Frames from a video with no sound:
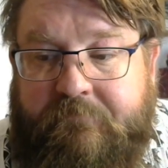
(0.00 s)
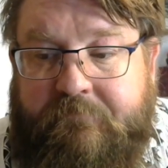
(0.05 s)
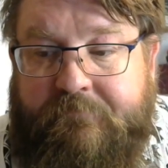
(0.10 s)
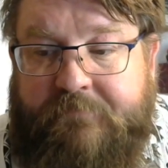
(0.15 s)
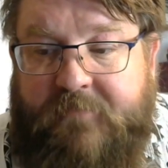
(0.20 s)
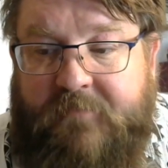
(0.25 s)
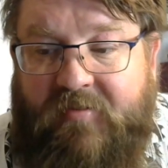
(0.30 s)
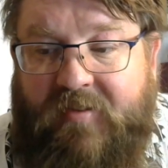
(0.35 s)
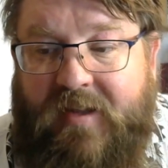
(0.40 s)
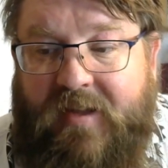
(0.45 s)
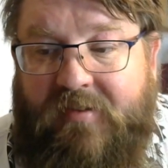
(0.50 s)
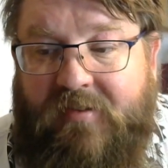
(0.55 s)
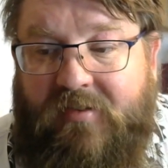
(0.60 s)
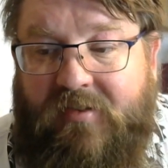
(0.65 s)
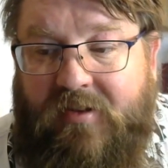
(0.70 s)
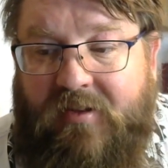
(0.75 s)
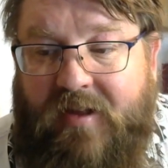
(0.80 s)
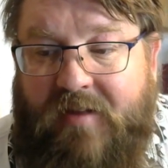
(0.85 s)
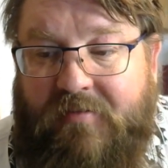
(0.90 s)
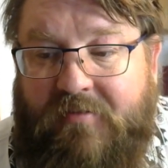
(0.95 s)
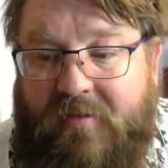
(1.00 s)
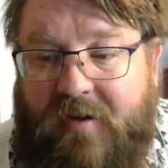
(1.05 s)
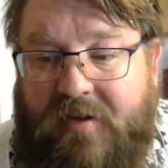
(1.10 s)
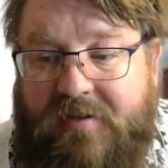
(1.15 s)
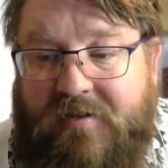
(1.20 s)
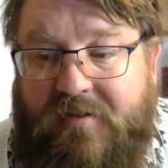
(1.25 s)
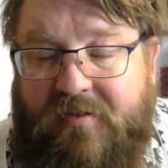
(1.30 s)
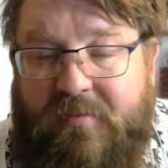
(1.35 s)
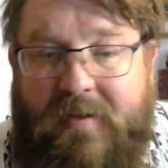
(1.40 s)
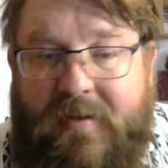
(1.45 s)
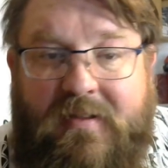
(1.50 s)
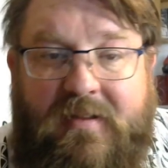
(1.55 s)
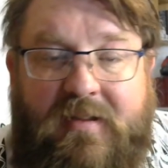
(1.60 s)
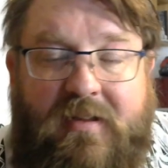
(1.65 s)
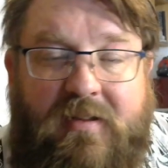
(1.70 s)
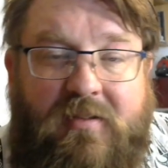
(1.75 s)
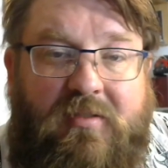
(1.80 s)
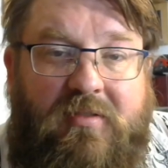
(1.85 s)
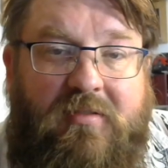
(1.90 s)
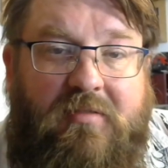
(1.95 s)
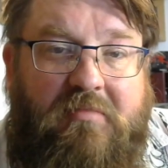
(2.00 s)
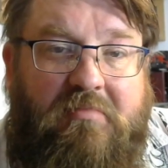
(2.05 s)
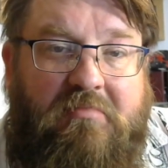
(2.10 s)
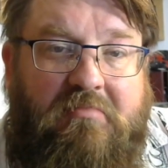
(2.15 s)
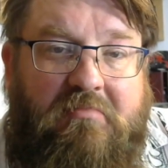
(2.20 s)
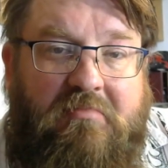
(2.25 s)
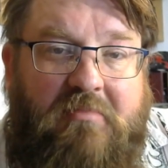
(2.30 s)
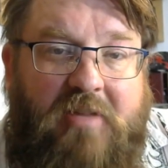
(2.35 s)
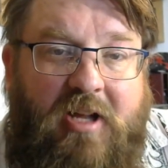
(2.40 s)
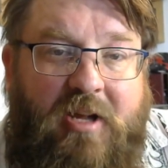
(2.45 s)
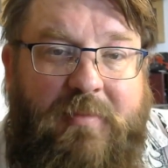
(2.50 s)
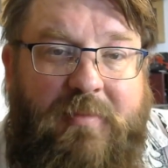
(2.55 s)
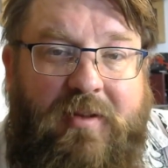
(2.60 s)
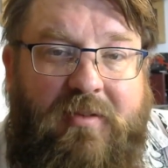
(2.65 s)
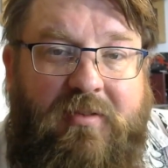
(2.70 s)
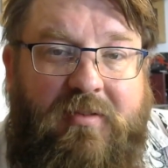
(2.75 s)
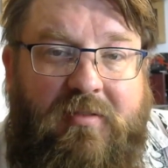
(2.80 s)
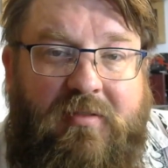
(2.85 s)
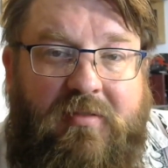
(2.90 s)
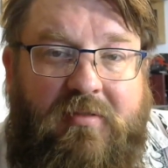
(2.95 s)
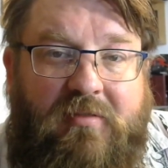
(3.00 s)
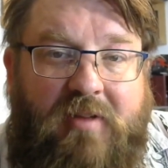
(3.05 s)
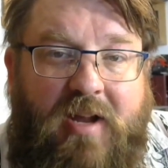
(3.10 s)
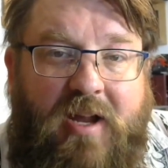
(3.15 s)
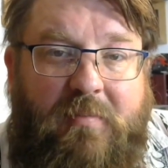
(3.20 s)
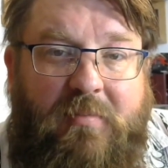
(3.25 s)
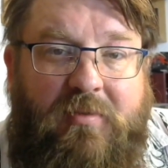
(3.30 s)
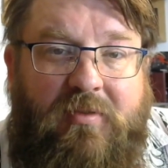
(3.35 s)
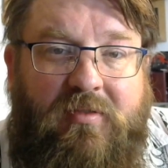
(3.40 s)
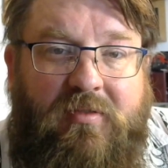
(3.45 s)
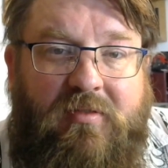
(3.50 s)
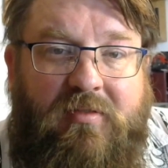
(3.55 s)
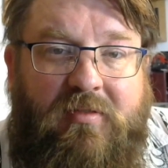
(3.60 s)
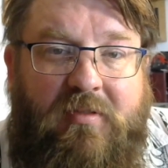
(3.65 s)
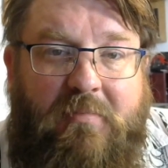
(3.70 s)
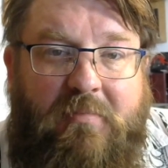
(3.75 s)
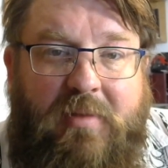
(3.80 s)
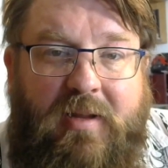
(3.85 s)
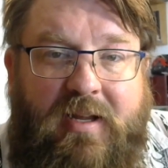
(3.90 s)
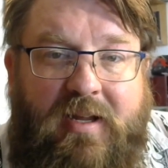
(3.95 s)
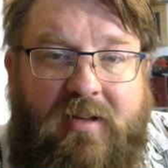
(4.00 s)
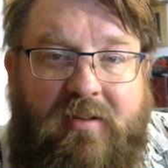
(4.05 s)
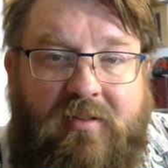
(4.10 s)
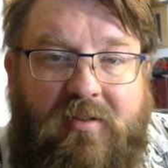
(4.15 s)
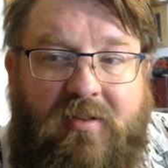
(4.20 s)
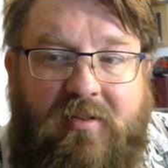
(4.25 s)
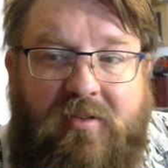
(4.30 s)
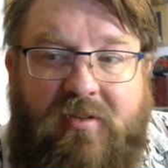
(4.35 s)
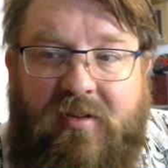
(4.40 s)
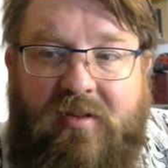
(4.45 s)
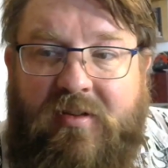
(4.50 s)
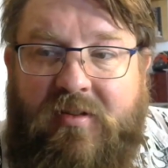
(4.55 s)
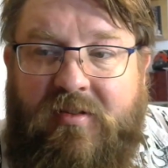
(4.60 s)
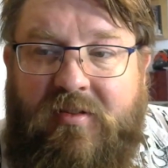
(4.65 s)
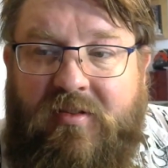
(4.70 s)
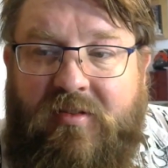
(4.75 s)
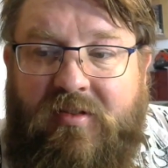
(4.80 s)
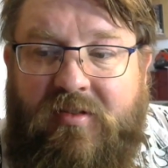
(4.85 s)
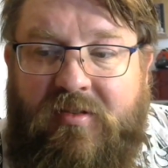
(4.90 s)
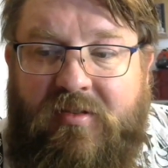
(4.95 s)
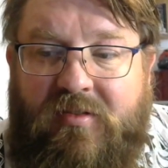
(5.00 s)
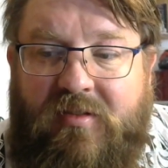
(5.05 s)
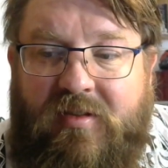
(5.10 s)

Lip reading: if you guys still have questions about this, comments, gripes, complaints, concerns,